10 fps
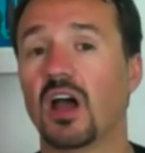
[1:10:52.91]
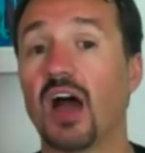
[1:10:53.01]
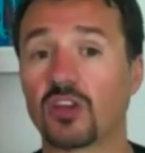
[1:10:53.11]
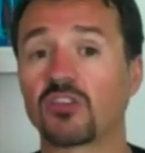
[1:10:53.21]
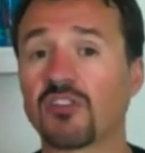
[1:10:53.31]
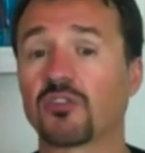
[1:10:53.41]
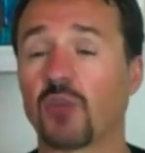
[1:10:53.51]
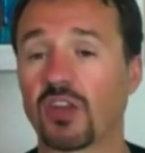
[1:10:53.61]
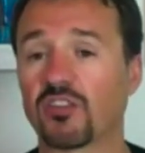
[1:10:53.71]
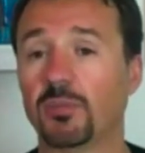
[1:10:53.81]

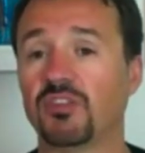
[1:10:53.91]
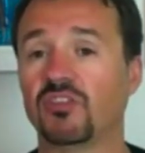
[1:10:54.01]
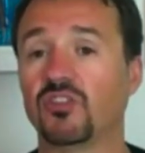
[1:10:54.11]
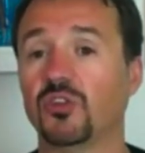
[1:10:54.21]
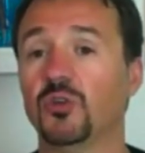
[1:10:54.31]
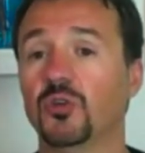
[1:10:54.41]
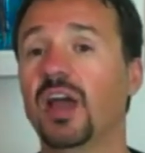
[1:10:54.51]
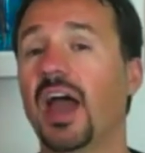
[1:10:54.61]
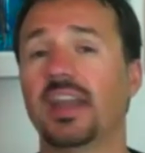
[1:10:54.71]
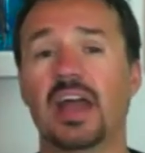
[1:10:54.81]
Alka-Geyser recipes to you
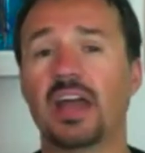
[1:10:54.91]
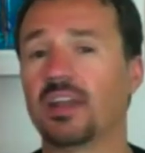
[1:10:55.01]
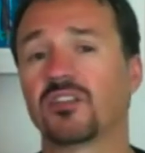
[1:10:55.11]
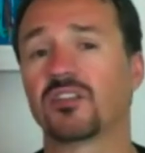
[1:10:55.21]
and